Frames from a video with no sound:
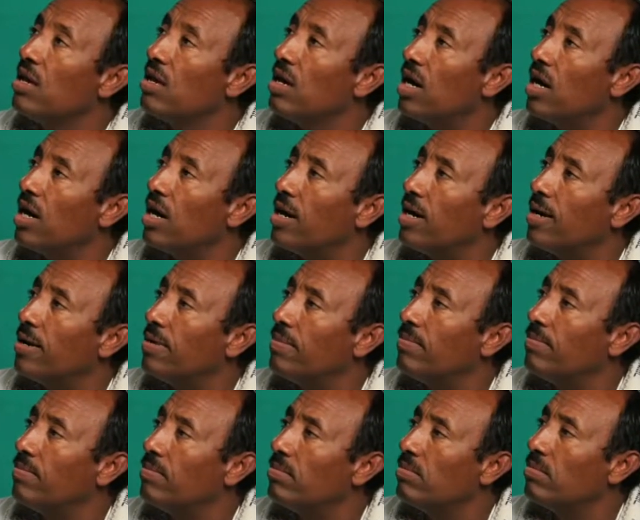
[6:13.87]

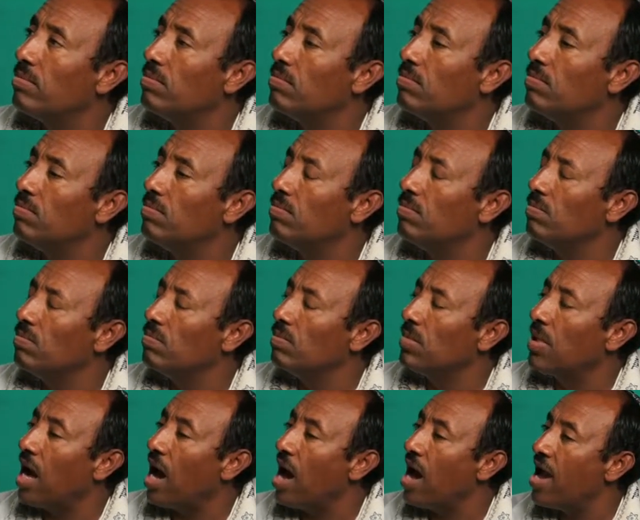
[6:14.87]
um,
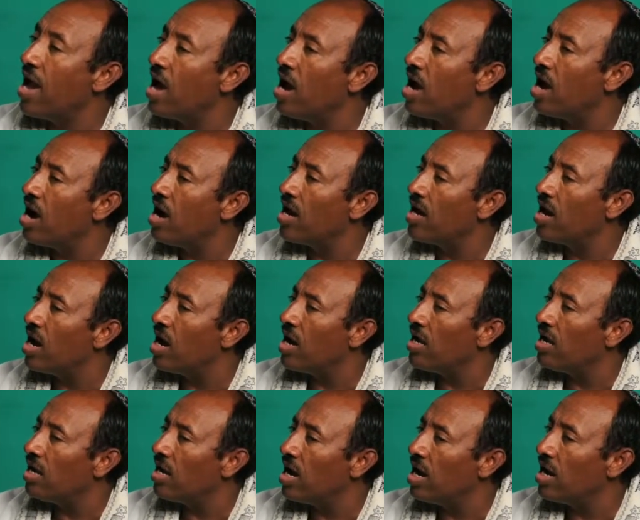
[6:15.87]
I, I,
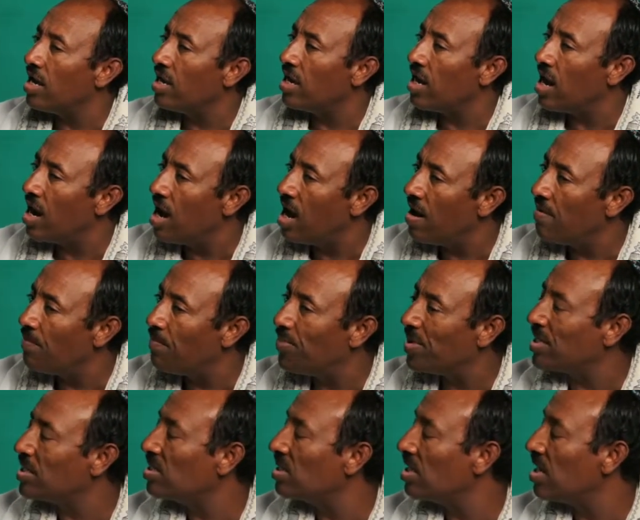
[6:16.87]
I, I have
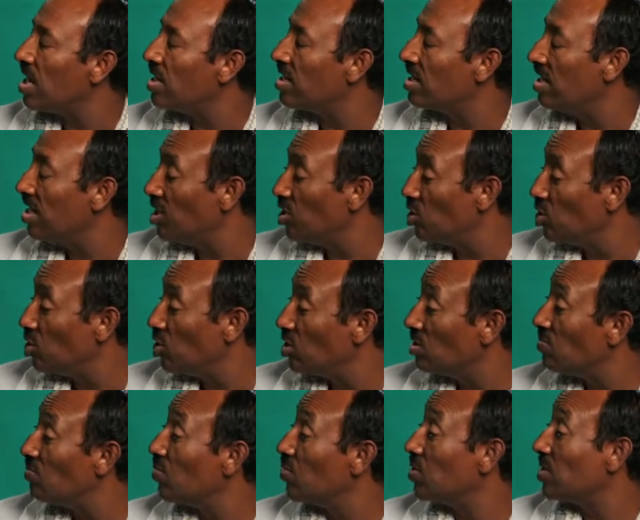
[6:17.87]
personal
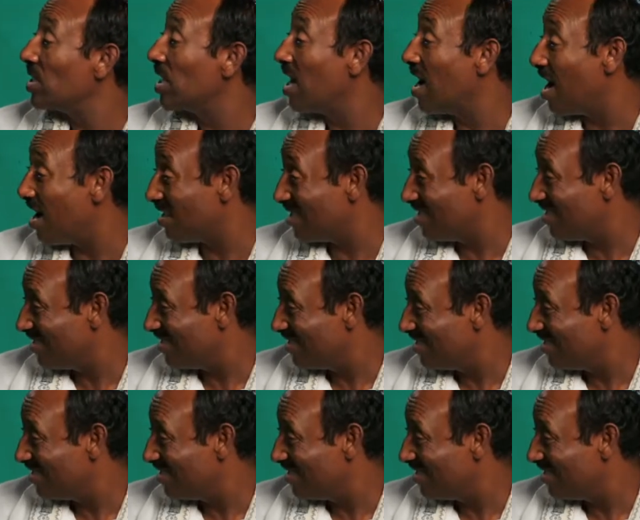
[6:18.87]
relationship with God.